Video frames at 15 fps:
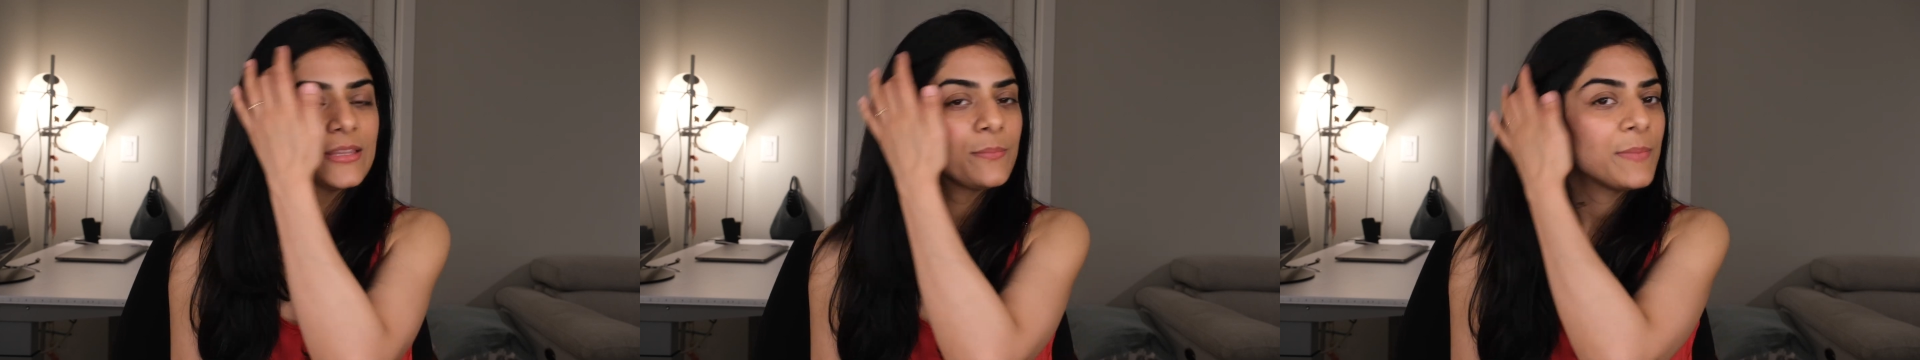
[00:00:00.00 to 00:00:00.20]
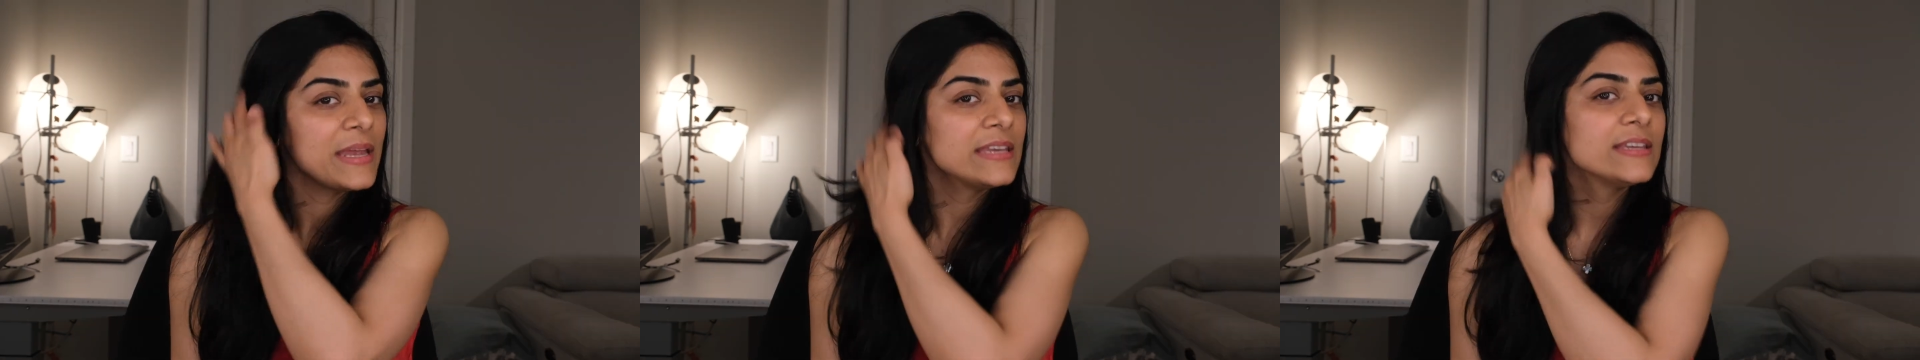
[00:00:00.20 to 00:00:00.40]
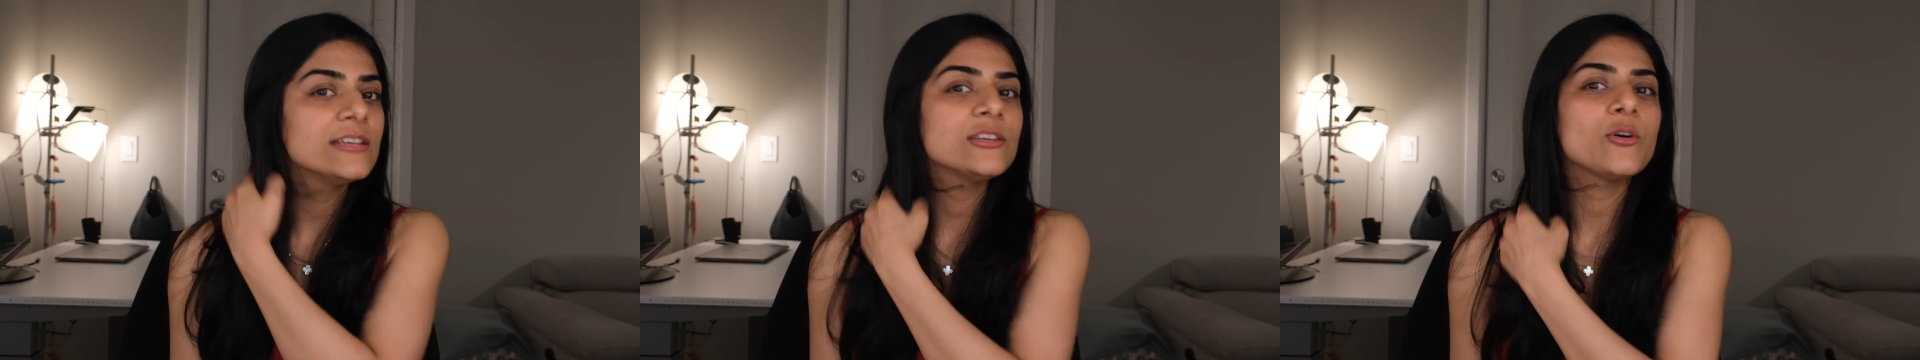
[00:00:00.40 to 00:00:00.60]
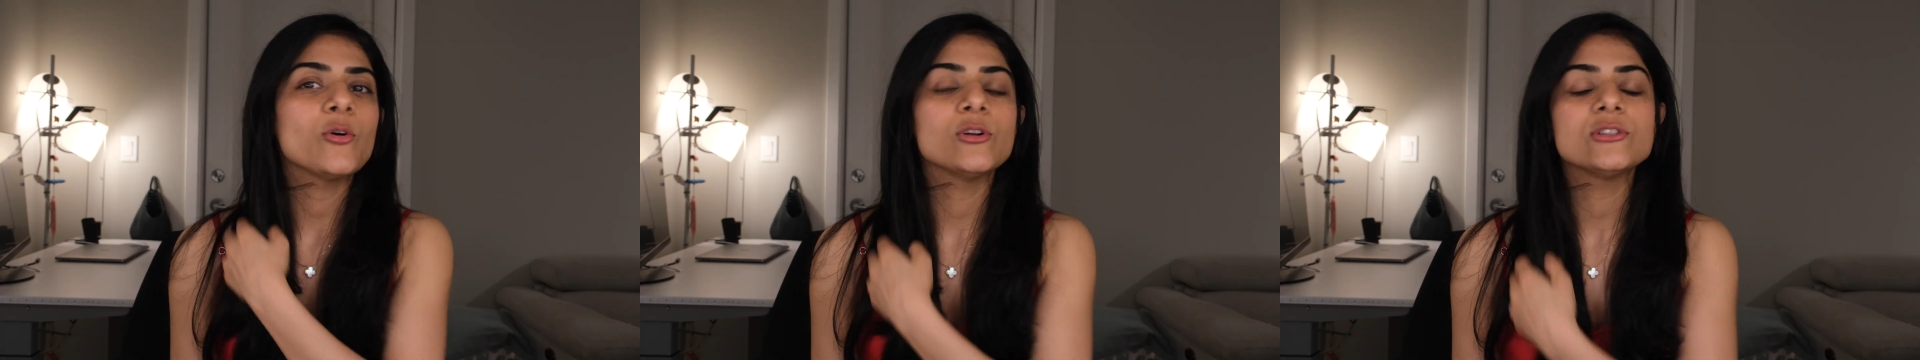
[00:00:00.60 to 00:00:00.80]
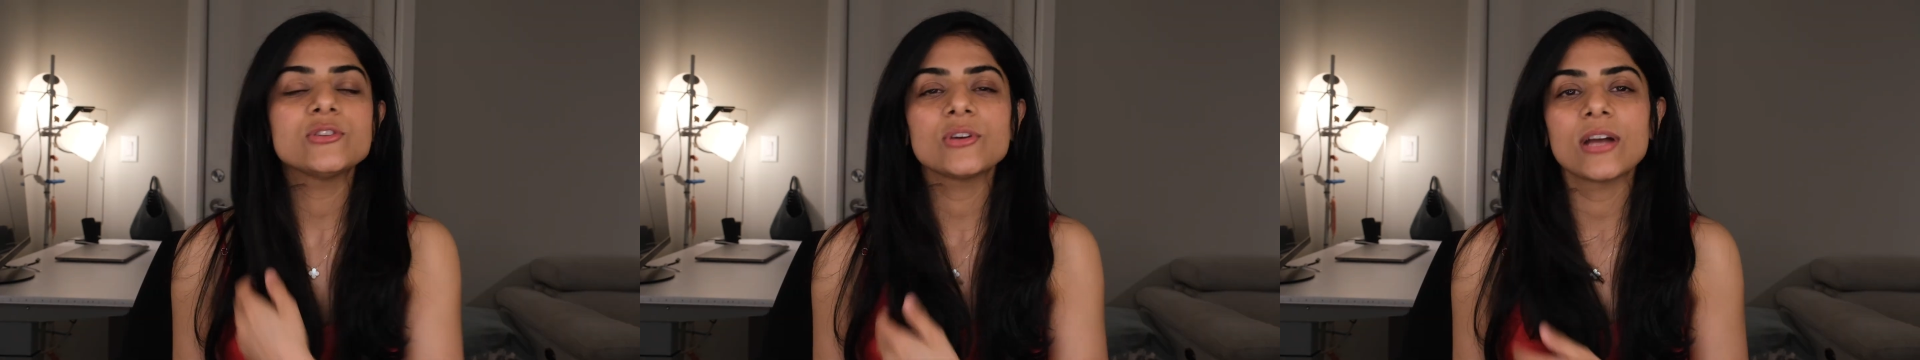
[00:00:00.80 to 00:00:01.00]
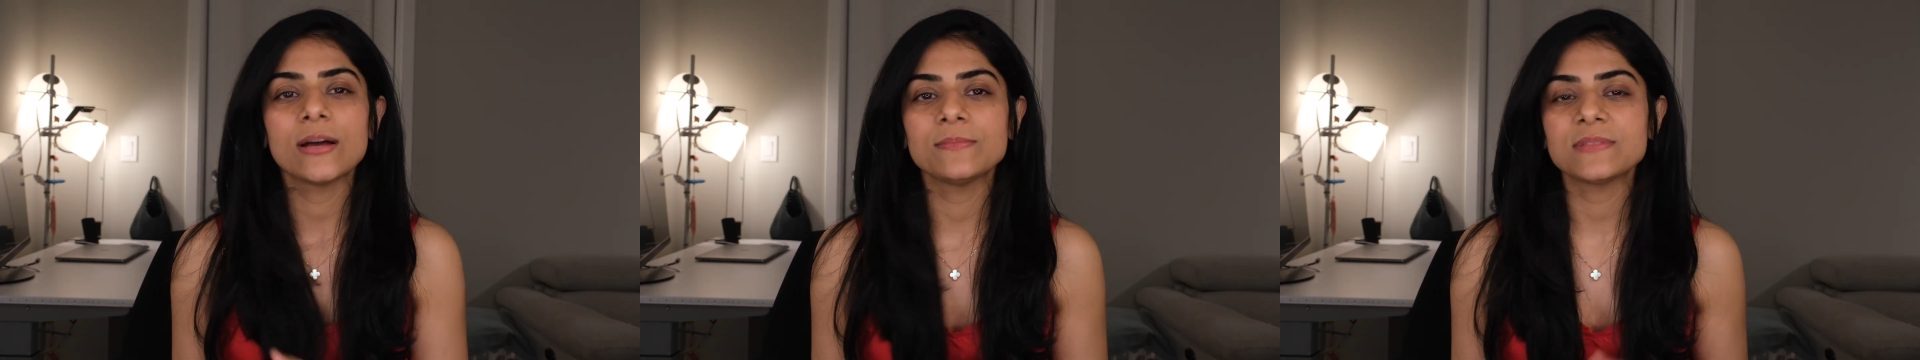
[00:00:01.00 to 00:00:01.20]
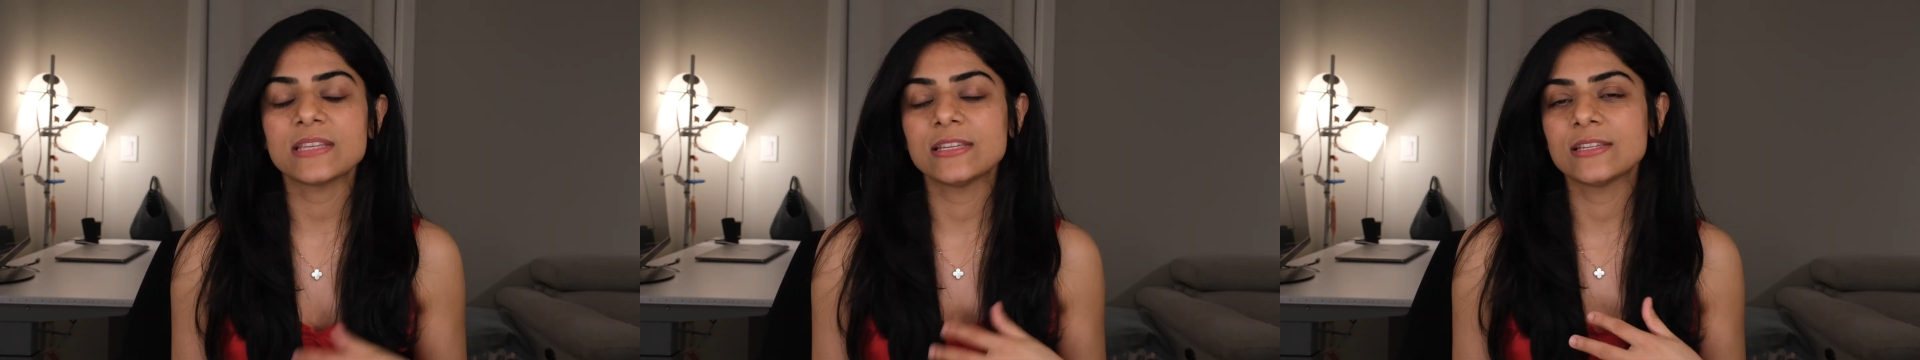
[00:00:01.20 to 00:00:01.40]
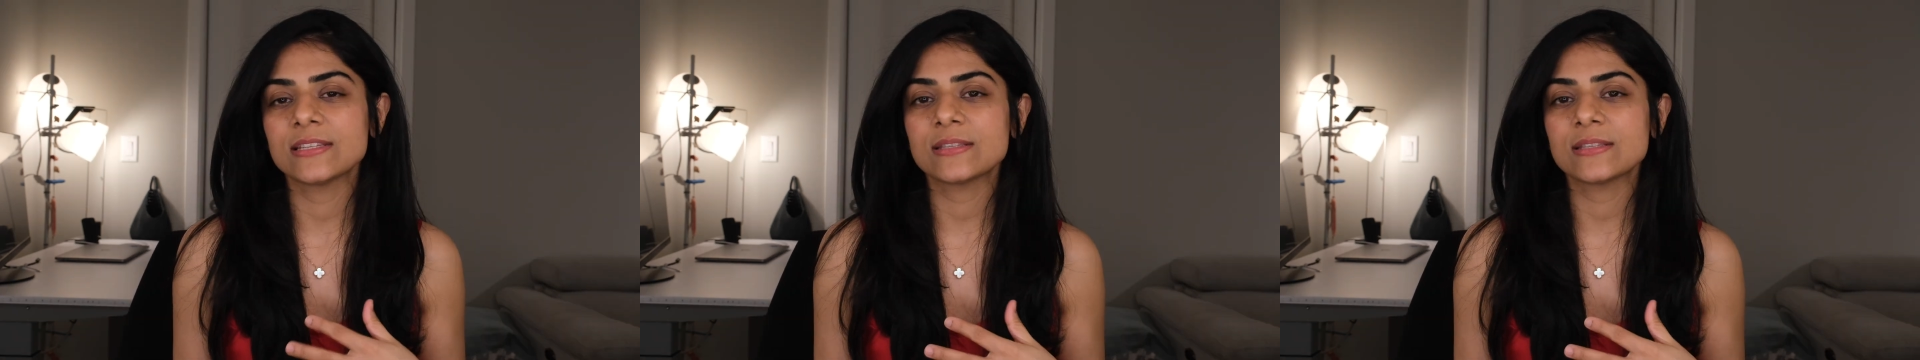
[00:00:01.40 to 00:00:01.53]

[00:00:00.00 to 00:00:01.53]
The pendant also comes in a